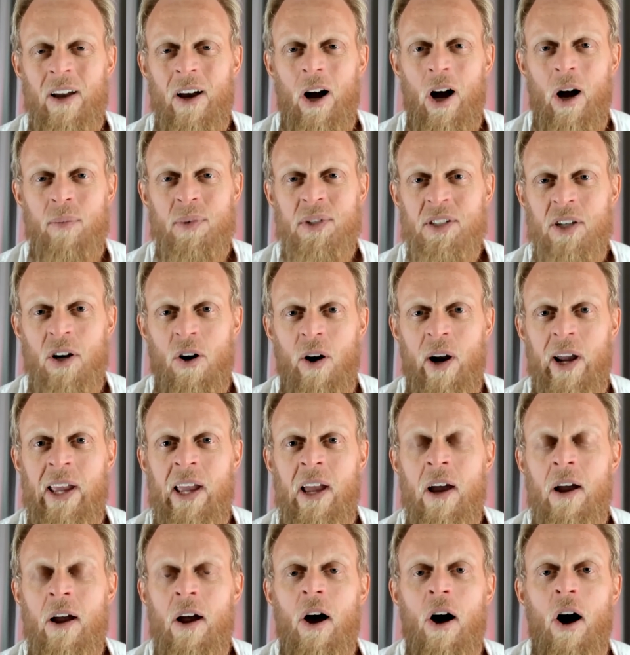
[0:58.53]
I'm sorry,
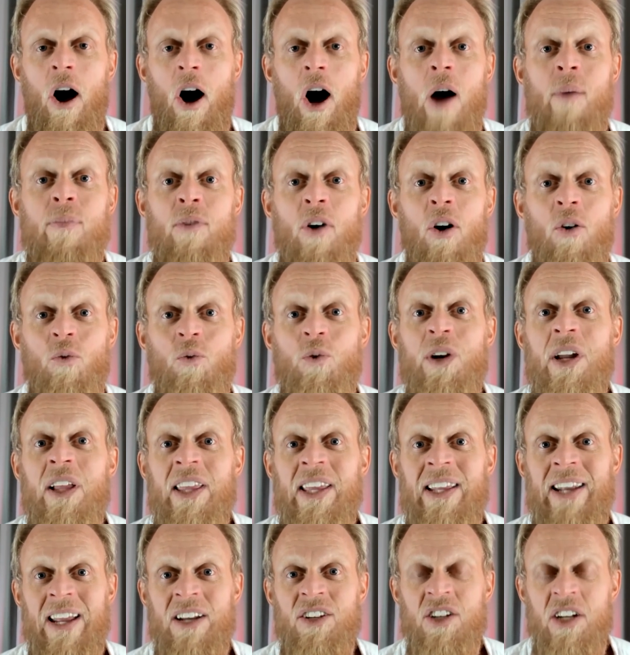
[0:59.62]
I'm not really
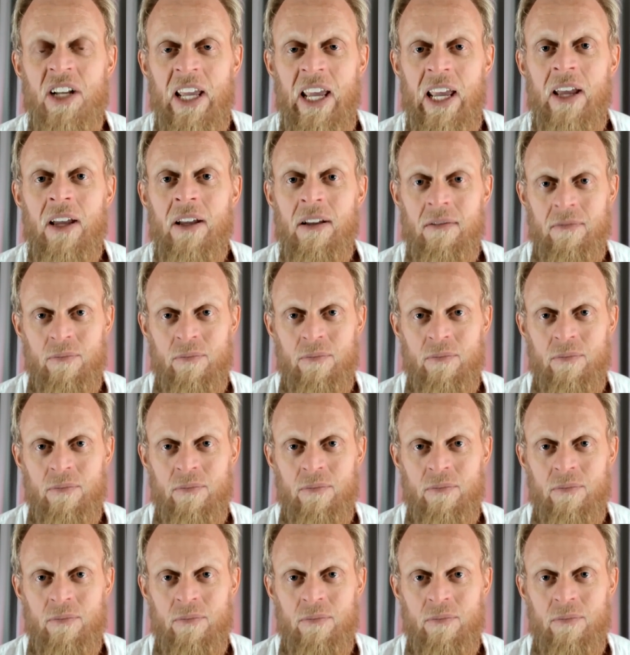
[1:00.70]
an engineer.